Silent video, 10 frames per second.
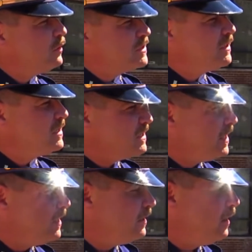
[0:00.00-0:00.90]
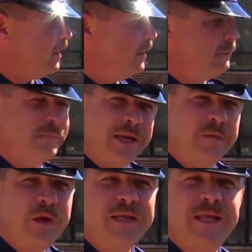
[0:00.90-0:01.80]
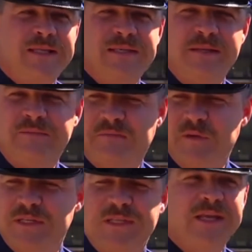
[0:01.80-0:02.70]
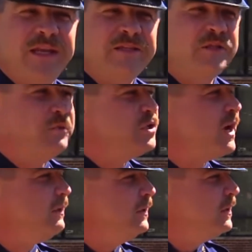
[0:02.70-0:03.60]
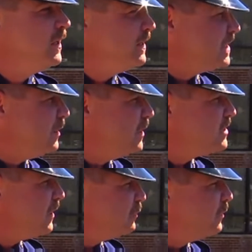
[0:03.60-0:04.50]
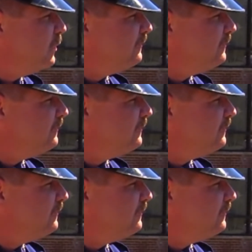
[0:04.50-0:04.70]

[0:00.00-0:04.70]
security at uh, a motorcycle club on the night that Hearn was shot, and Hearn was angry